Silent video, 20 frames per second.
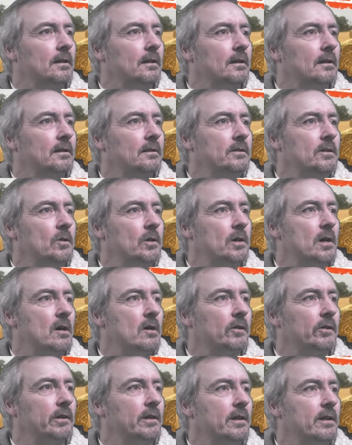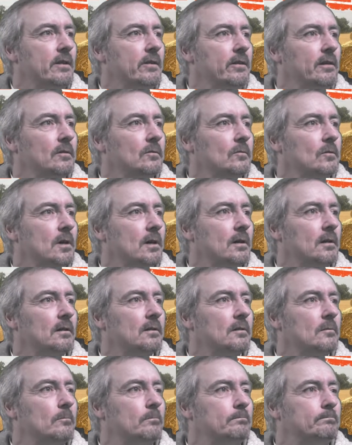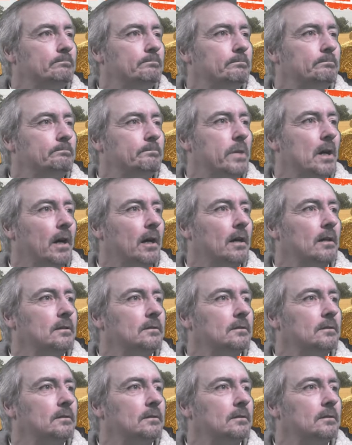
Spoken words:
you can't see anything. Well, oh, bugger.